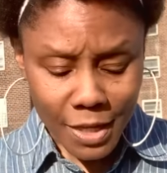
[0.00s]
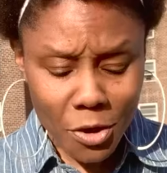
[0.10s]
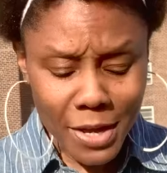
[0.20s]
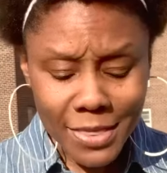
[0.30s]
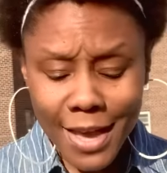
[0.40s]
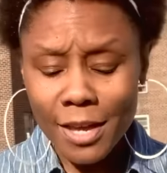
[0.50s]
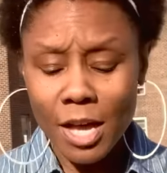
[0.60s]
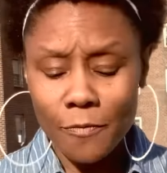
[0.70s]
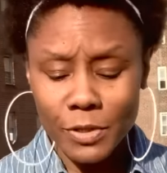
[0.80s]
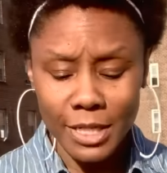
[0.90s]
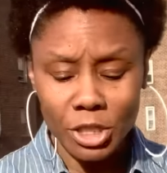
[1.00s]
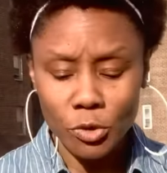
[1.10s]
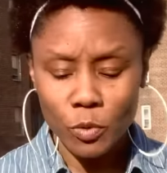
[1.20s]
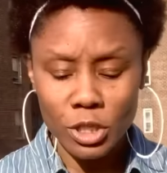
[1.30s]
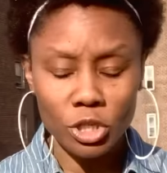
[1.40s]
Okay, that
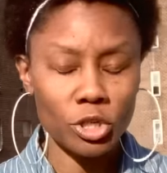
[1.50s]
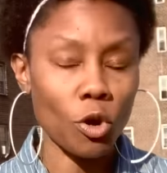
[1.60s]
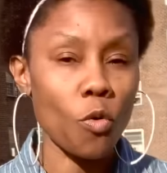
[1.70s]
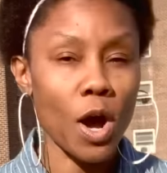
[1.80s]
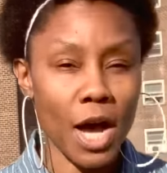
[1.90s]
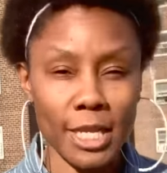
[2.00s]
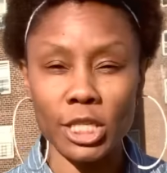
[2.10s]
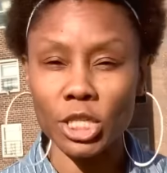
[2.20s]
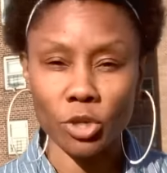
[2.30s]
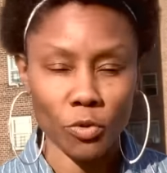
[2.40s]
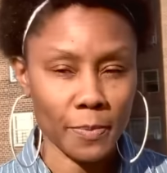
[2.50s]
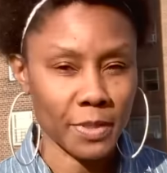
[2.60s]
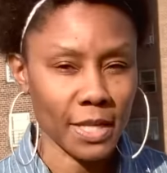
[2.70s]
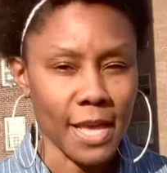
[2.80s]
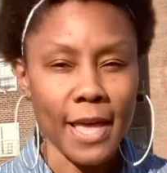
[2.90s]
conversation was so
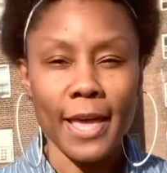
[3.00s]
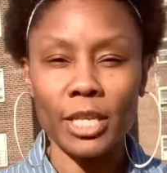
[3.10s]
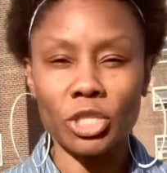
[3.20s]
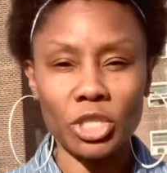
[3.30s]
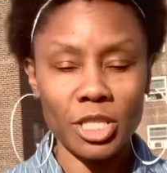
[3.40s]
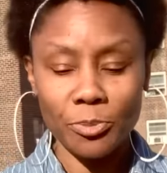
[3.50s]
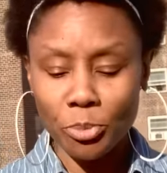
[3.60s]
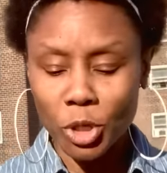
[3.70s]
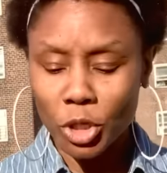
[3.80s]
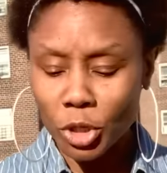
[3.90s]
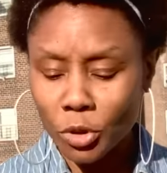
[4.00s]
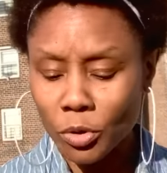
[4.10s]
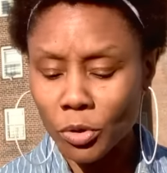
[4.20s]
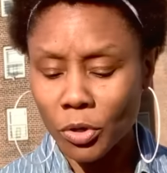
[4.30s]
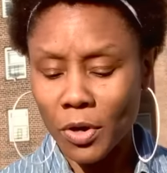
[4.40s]
unscripted and just
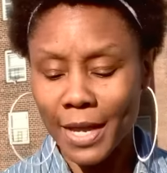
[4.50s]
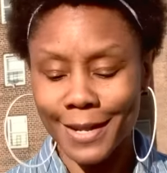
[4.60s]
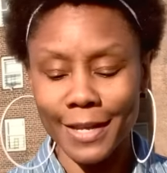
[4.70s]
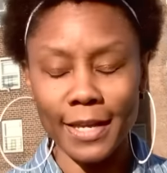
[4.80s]
pure and